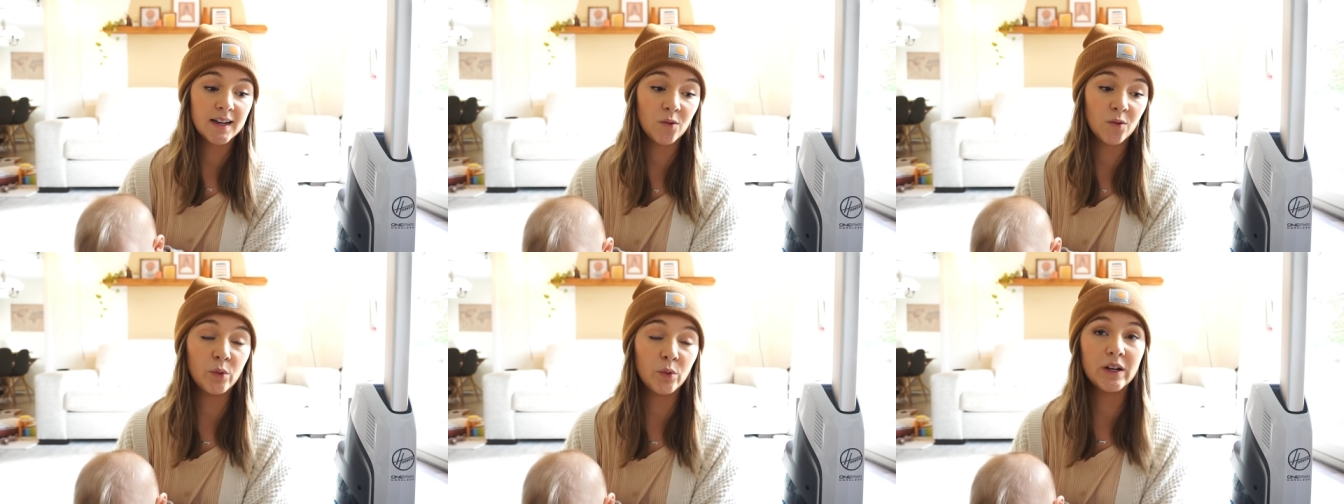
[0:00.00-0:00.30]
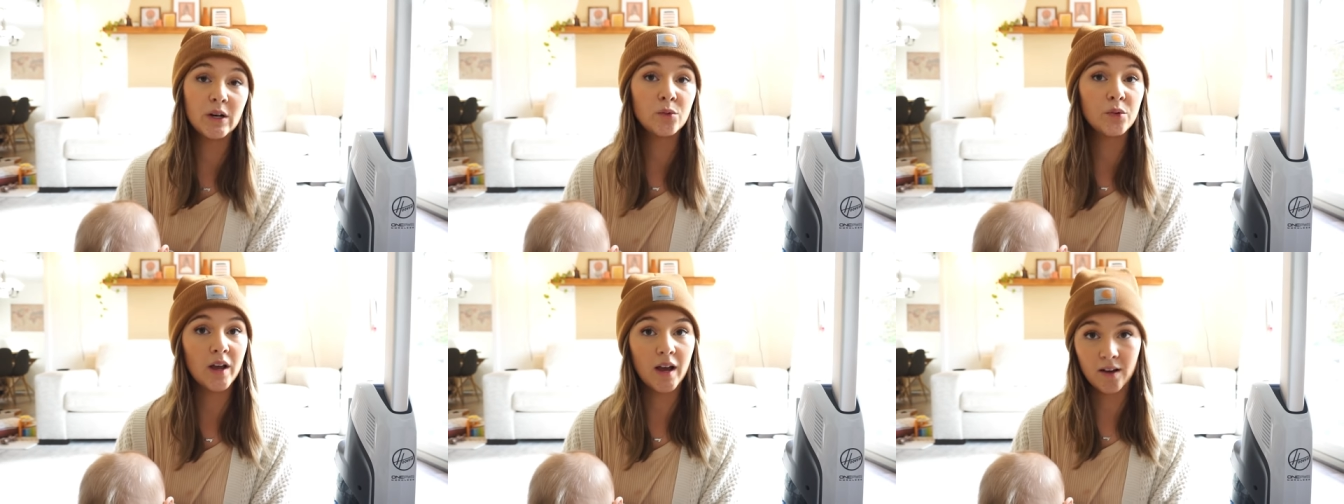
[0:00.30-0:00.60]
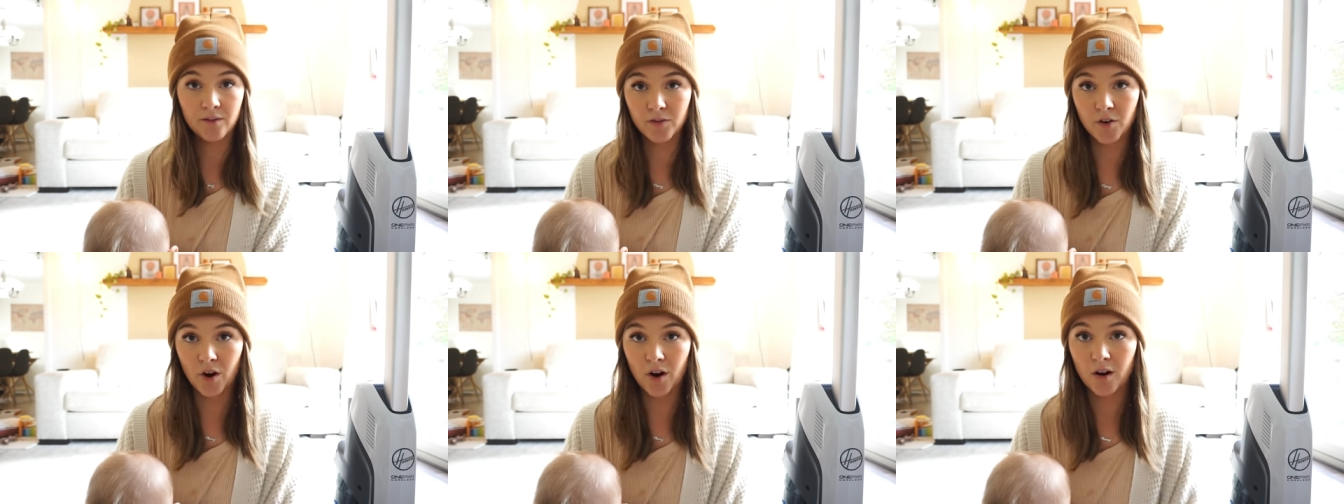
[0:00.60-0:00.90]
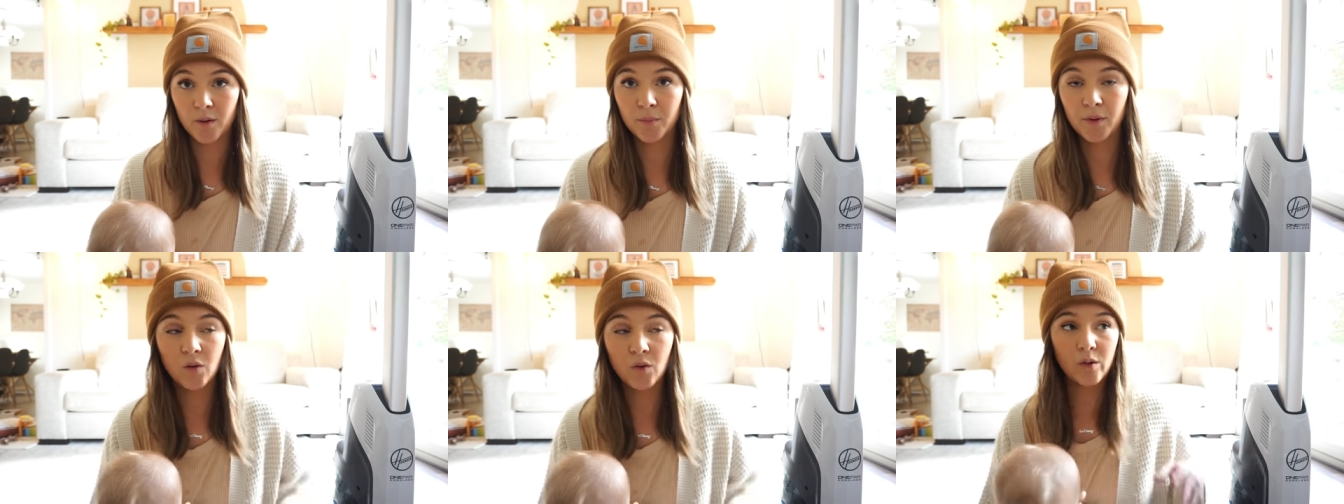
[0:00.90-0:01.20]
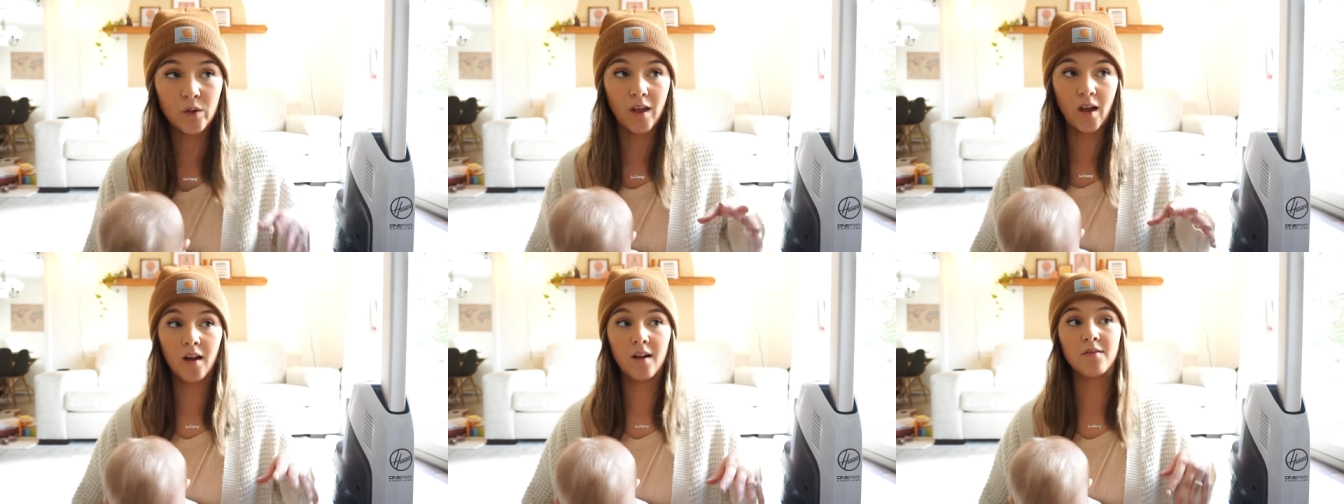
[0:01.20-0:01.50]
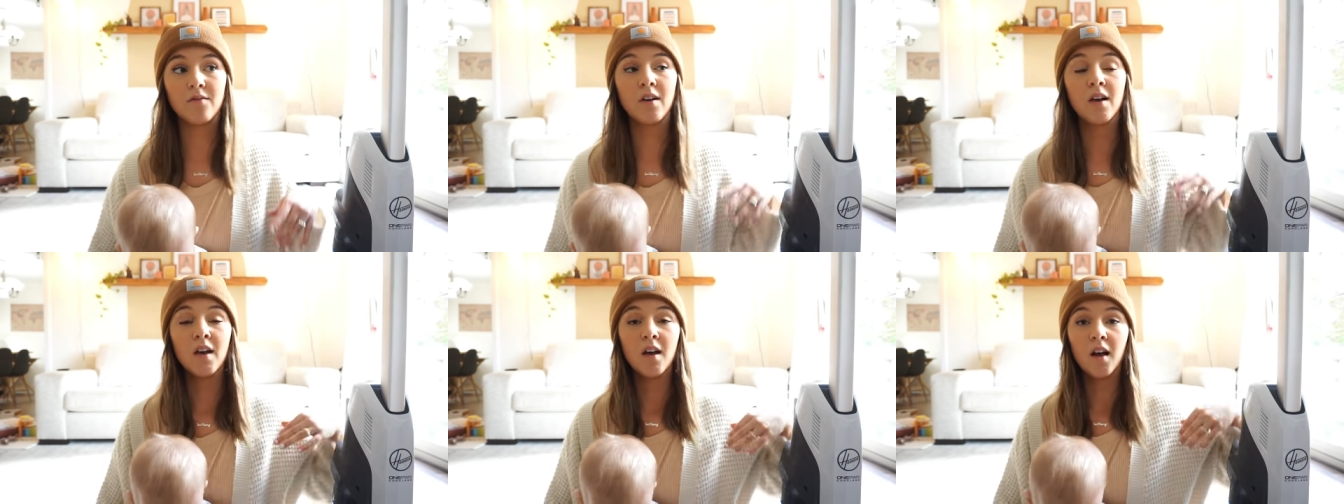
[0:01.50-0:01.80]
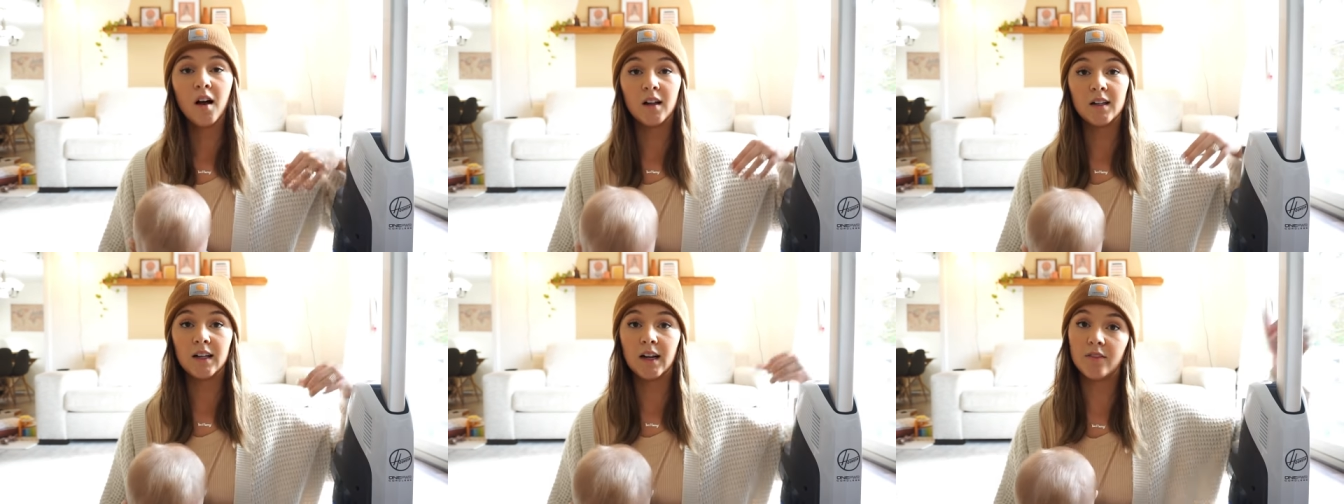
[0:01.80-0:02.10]
we don't have carpet we have
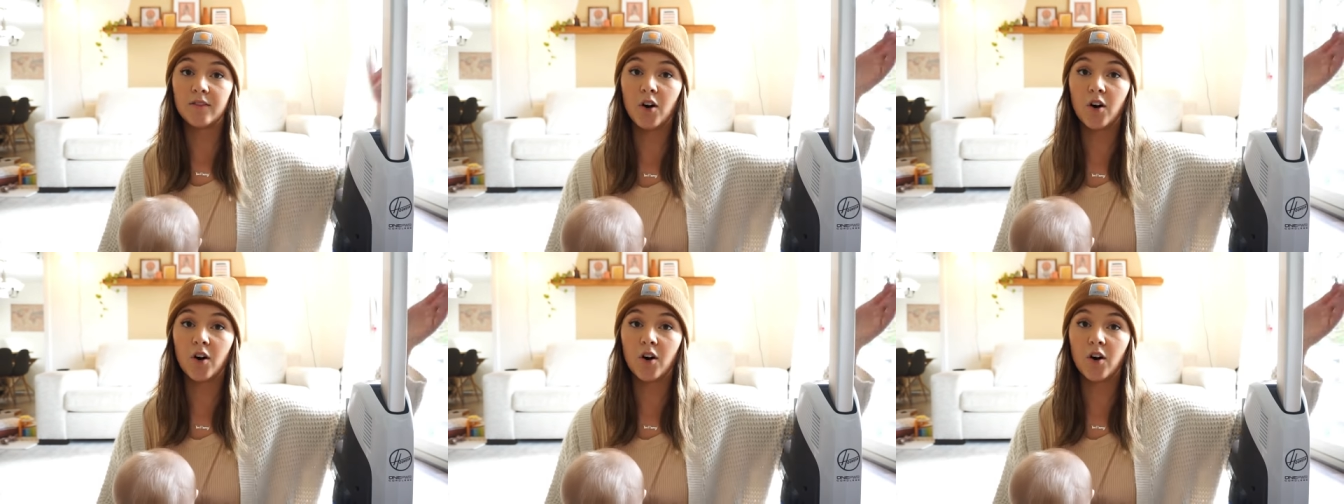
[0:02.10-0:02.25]
a lot of